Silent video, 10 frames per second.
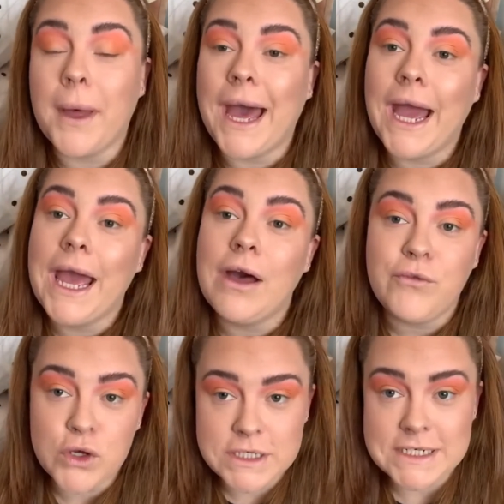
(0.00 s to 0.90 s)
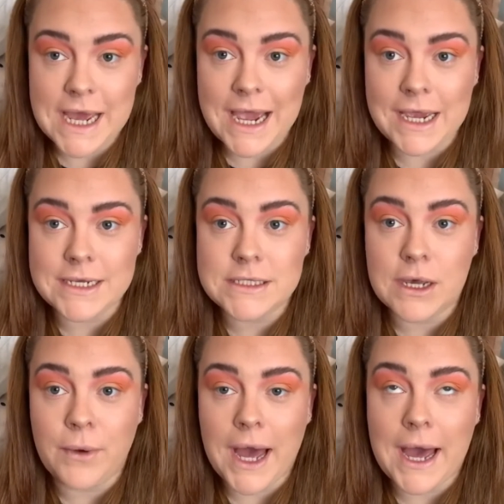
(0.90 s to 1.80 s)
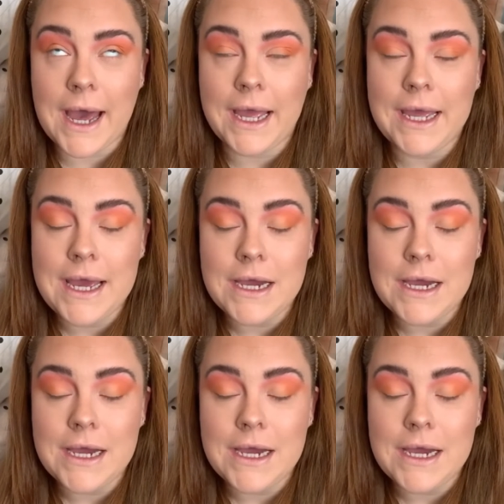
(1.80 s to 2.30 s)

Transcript: I have hooded eyes, so I